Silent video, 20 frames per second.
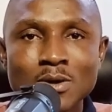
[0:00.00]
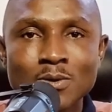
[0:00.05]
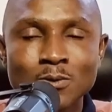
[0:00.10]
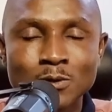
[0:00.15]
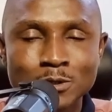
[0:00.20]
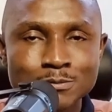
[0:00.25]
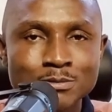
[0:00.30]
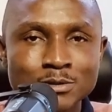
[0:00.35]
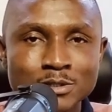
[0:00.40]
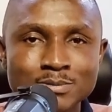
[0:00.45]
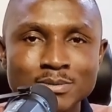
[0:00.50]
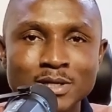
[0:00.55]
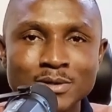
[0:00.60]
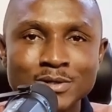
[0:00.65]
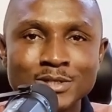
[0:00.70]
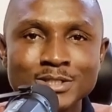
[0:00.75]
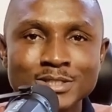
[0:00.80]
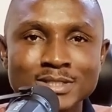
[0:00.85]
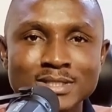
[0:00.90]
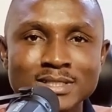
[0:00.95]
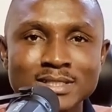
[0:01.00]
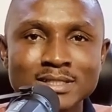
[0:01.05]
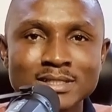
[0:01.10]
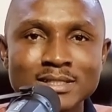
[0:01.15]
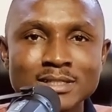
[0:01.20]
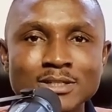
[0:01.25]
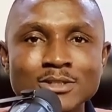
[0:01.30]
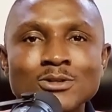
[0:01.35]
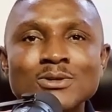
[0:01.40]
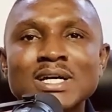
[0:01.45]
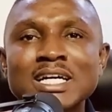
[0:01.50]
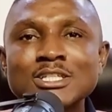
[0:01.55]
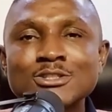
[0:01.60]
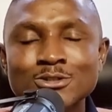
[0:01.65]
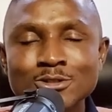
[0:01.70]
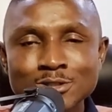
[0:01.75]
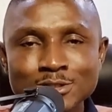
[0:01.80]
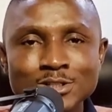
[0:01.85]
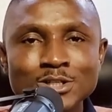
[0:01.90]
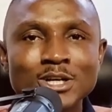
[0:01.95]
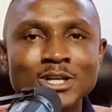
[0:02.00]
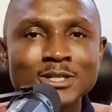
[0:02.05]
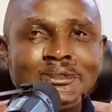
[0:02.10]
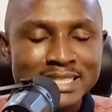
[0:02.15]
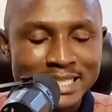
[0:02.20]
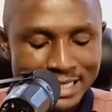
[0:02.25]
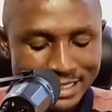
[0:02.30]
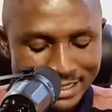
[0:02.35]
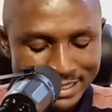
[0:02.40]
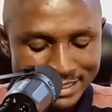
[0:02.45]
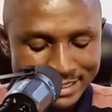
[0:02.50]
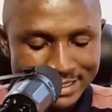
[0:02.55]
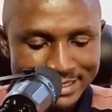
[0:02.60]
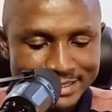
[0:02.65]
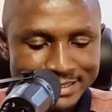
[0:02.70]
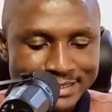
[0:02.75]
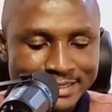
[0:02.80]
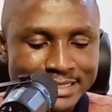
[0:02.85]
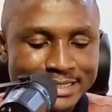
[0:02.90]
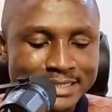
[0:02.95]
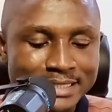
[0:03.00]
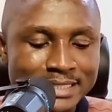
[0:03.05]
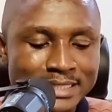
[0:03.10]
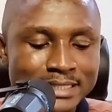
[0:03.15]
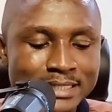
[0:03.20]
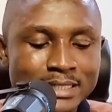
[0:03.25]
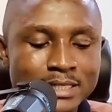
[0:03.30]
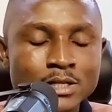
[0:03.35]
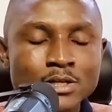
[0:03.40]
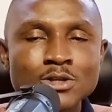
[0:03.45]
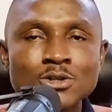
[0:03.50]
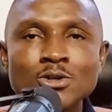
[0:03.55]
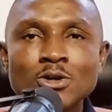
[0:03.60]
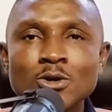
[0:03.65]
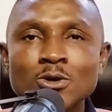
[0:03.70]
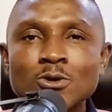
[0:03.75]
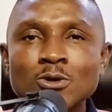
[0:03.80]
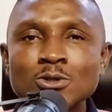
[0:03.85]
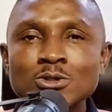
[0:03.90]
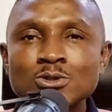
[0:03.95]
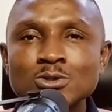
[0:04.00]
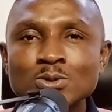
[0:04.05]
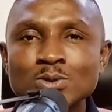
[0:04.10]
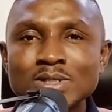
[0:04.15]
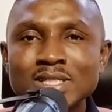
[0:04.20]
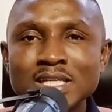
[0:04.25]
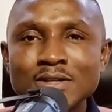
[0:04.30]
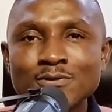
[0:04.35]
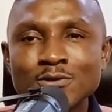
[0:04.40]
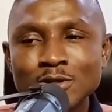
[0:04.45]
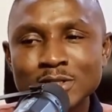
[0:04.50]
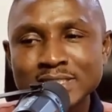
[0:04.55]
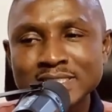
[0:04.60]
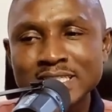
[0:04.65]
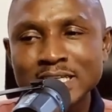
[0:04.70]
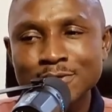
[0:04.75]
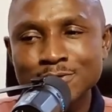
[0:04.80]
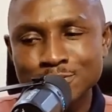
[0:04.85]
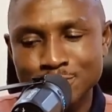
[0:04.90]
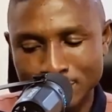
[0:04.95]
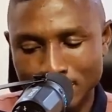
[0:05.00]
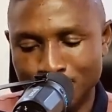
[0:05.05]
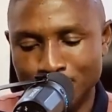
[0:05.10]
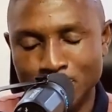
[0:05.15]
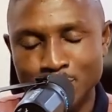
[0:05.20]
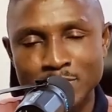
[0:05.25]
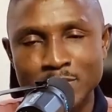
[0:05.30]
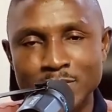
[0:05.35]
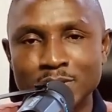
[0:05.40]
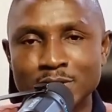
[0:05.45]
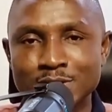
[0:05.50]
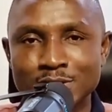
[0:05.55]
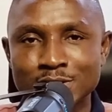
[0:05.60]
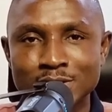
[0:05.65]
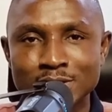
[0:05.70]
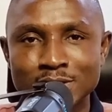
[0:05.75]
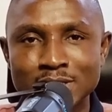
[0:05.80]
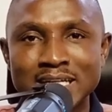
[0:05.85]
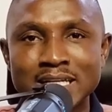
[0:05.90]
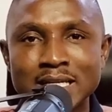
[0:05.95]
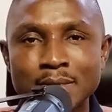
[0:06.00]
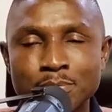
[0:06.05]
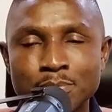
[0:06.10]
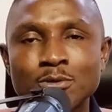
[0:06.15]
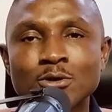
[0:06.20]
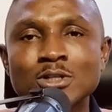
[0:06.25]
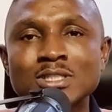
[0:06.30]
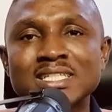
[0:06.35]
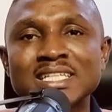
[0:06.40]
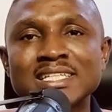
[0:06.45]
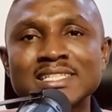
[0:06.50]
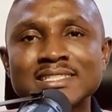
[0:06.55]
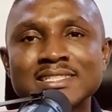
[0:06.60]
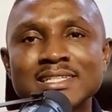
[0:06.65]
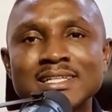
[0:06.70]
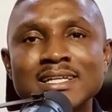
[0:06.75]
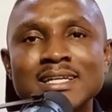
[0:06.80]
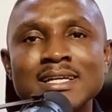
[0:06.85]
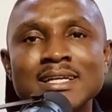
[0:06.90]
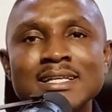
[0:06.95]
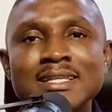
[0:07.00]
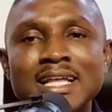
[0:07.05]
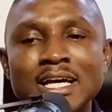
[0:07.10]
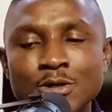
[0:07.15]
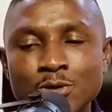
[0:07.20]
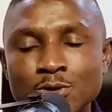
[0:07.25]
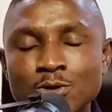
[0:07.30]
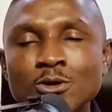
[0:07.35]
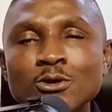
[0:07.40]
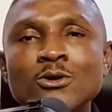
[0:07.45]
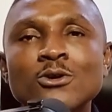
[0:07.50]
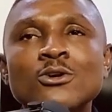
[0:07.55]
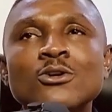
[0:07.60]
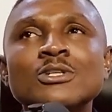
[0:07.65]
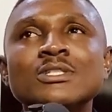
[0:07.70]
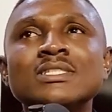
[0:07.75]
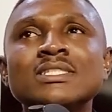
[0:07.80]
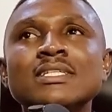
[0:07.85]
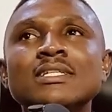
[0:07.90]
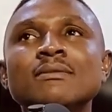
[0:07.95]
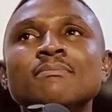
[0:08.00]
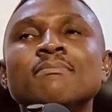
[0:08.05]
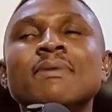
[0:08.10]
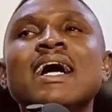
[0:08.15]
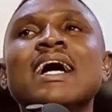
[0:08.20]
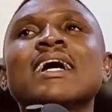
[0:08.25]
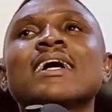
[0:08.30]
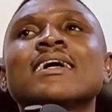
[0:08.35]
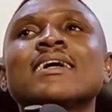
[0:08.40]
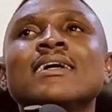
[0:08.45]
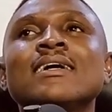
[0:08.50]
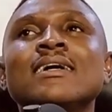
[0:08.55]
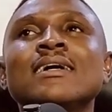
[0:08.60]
was prosperous. You can trust God that this season, you're going to give yourself to the preparation and the process, that you're not going to sit back